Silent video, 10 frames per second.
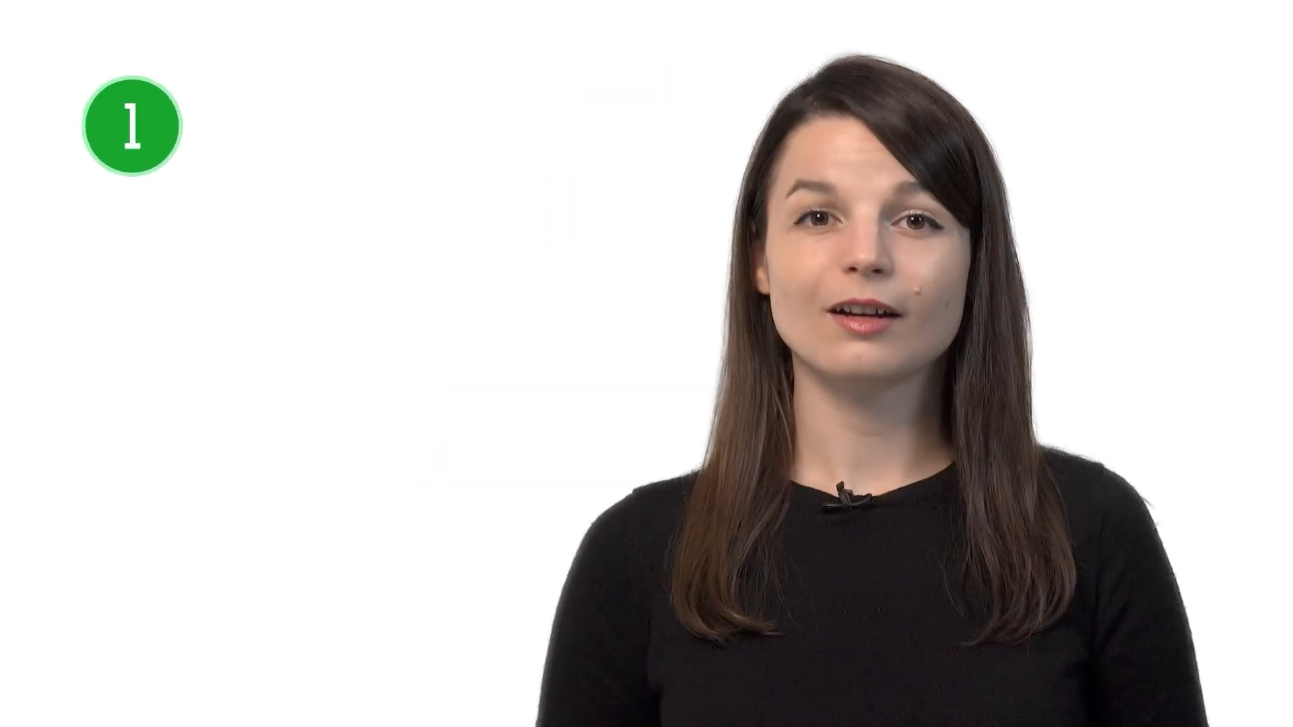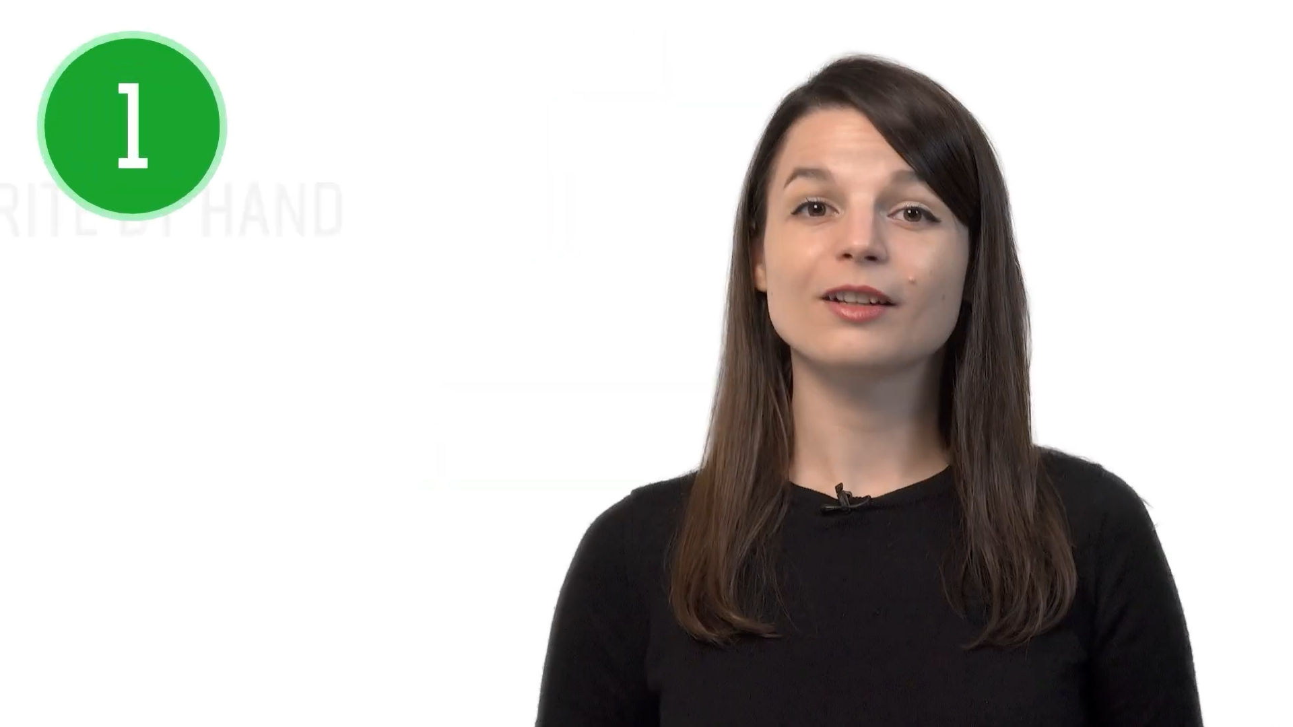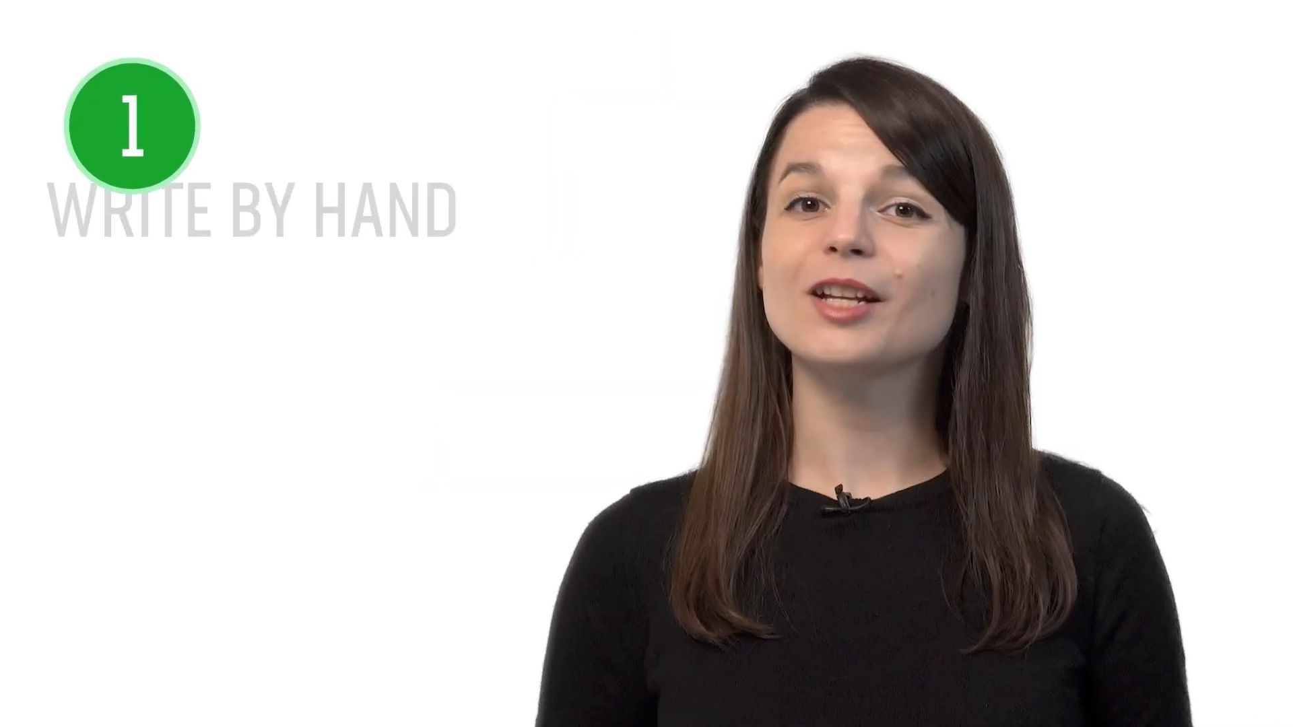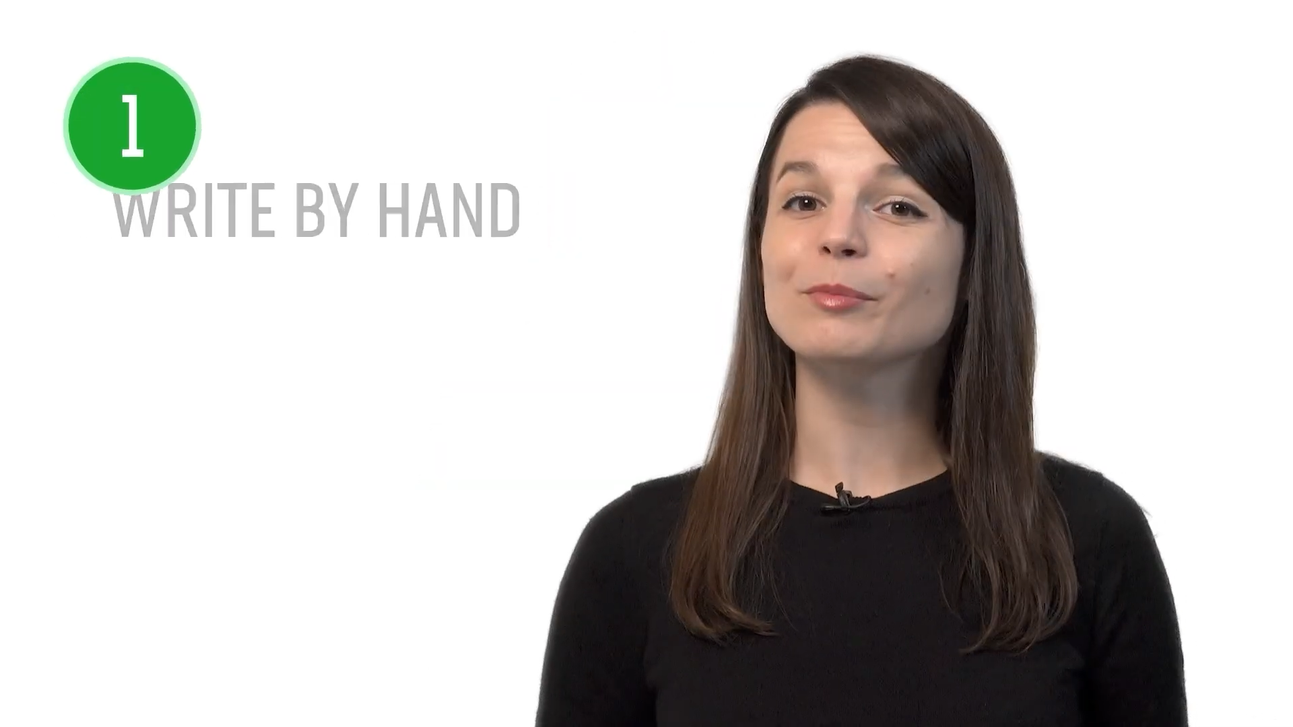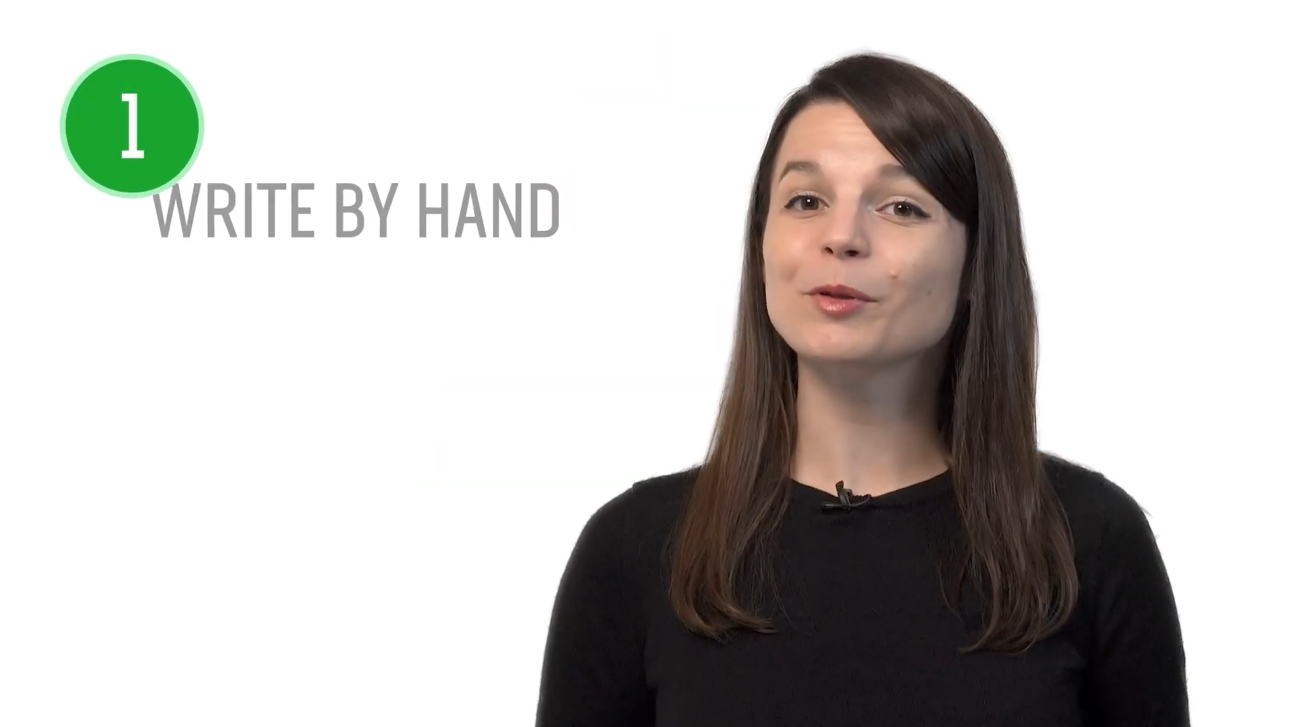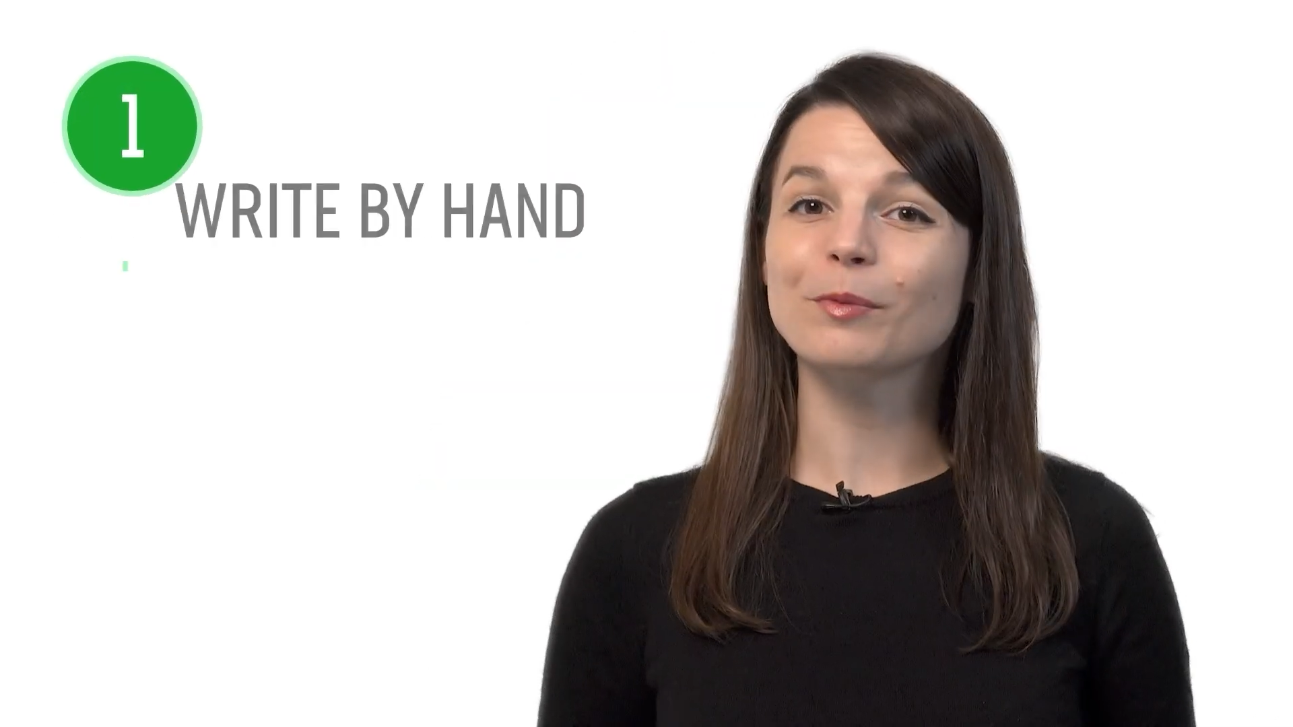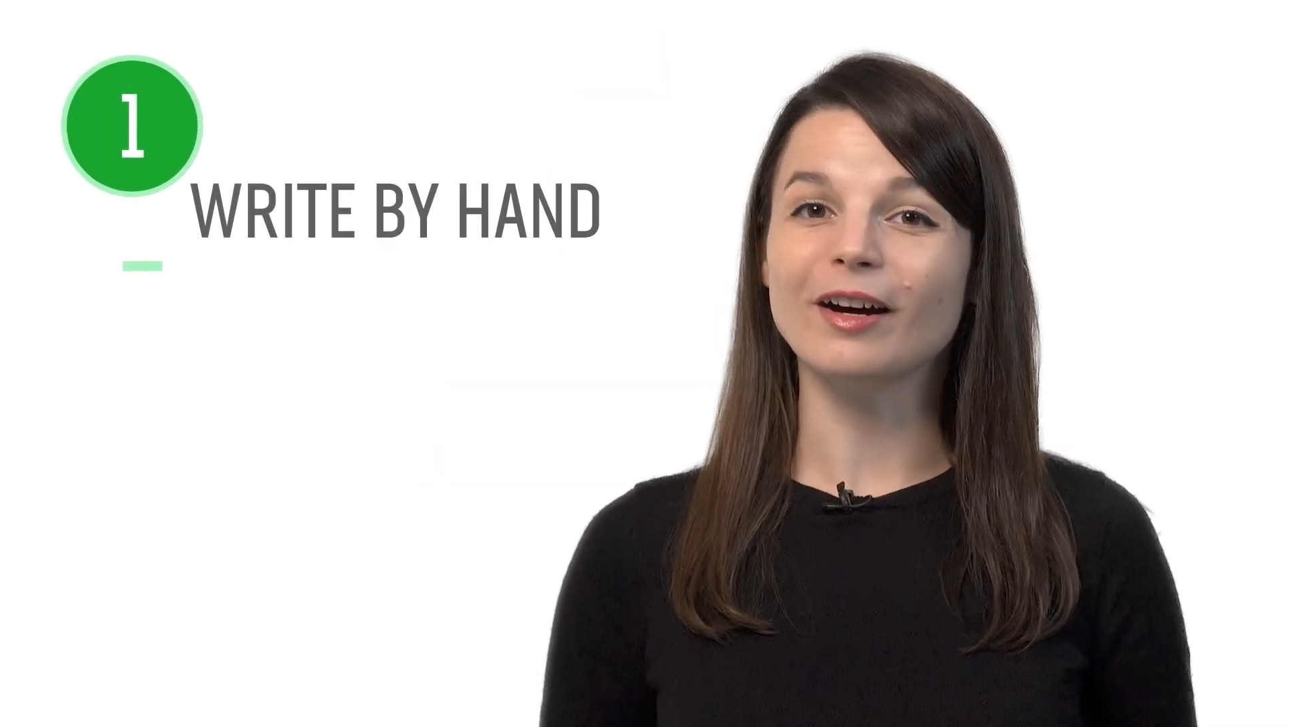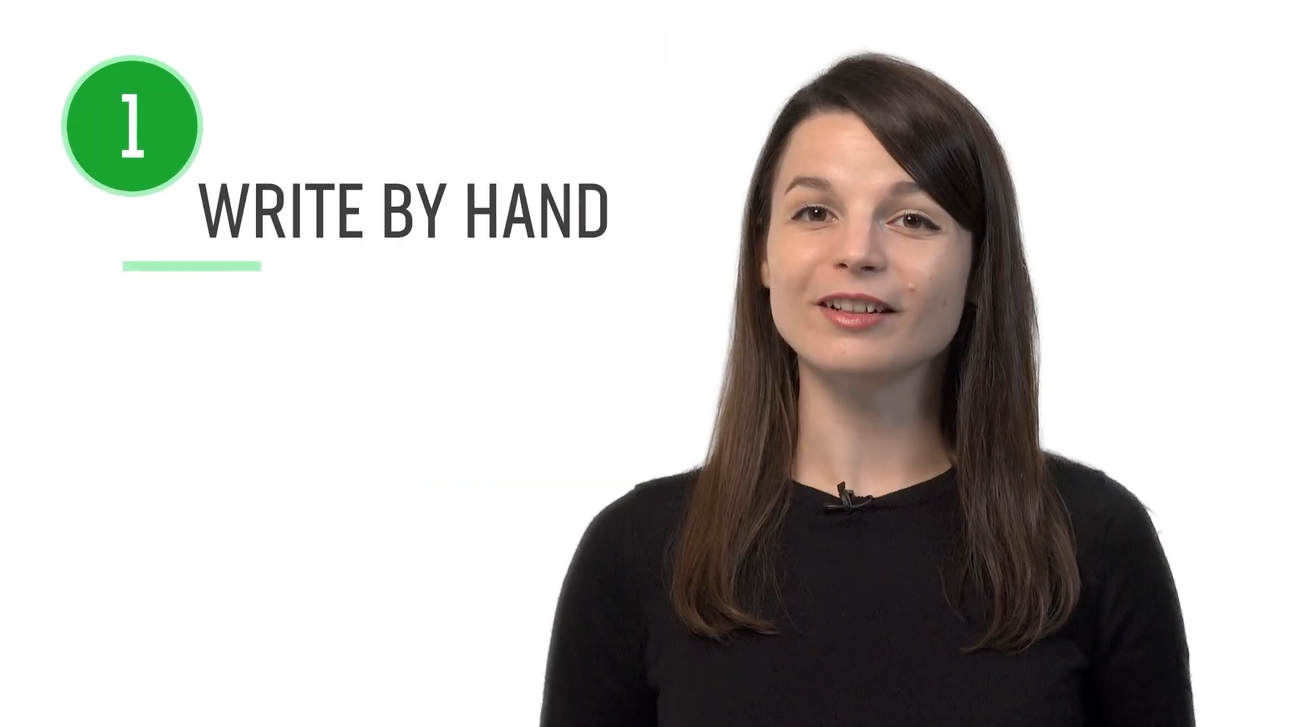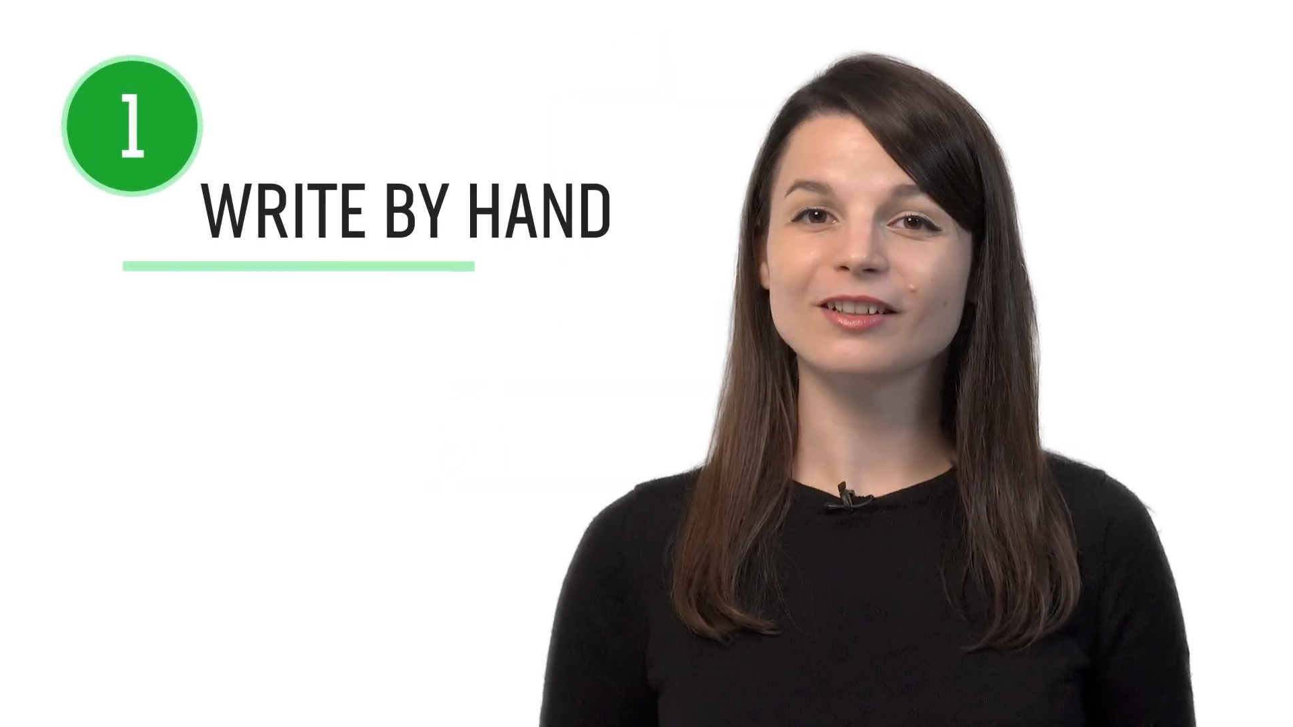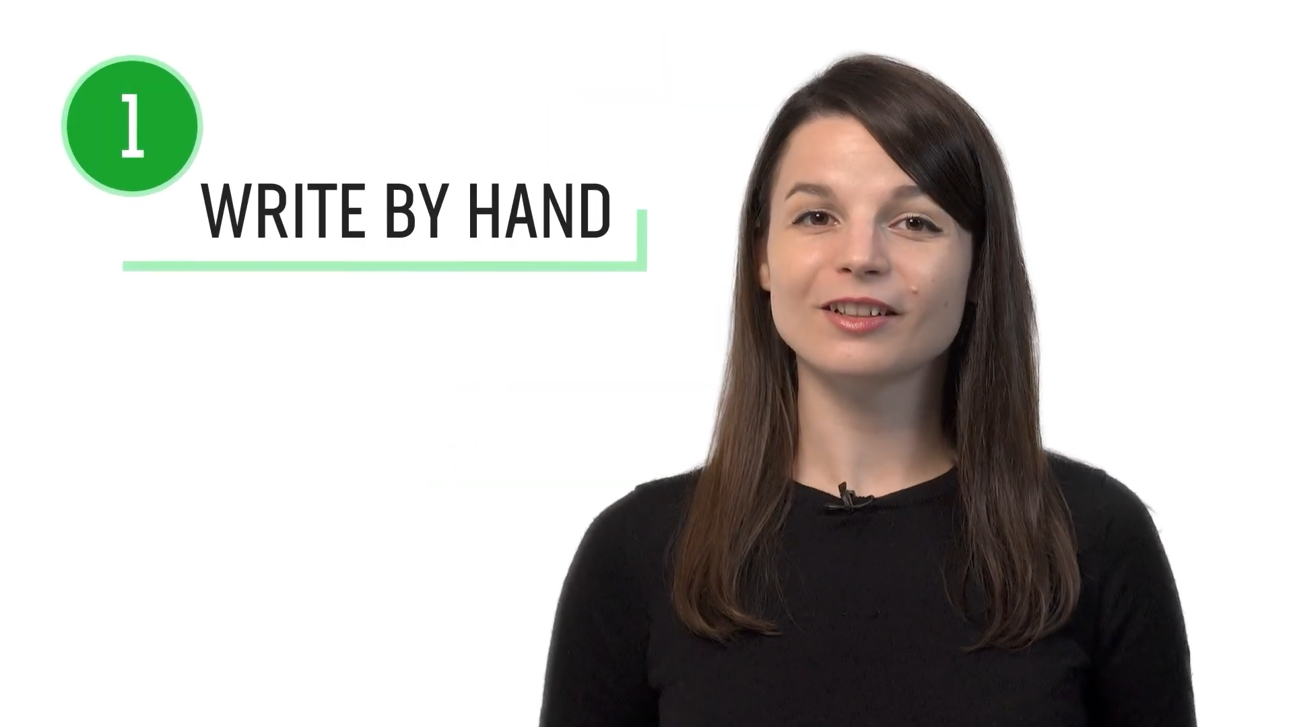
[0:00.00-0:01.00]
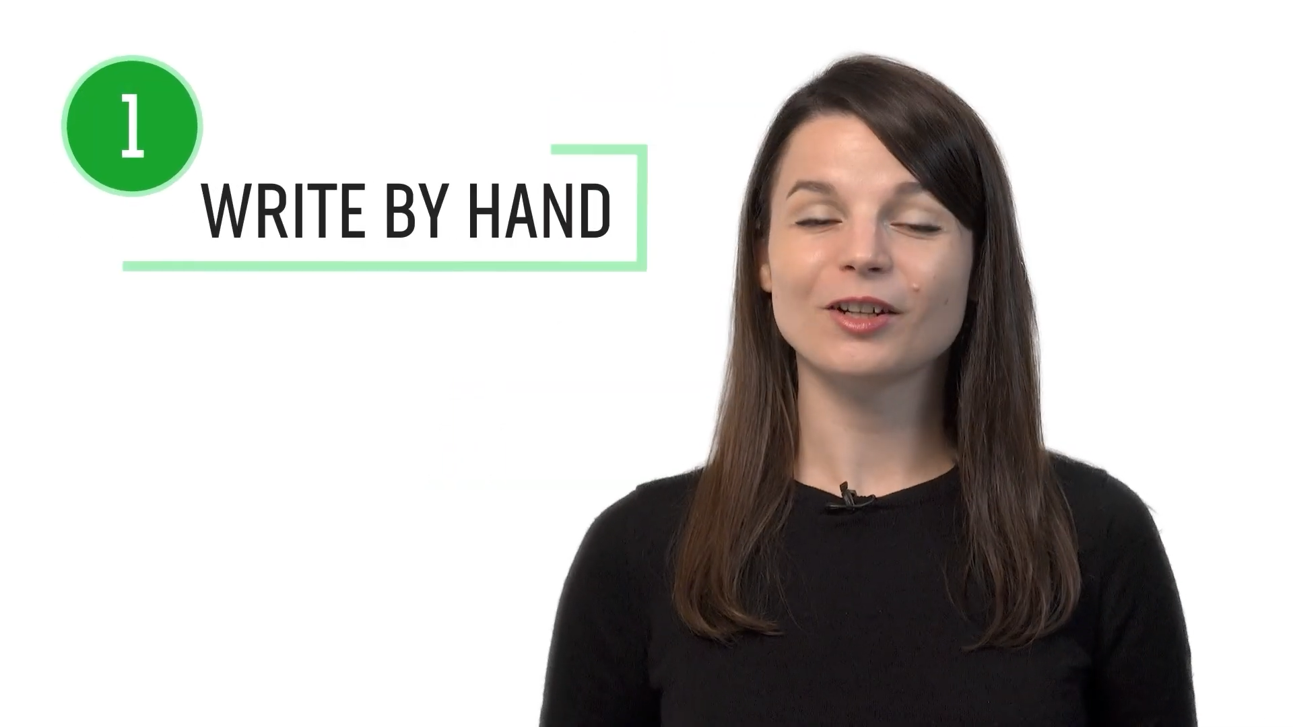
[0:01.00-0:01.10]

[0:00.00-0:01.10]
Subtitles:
Number 1,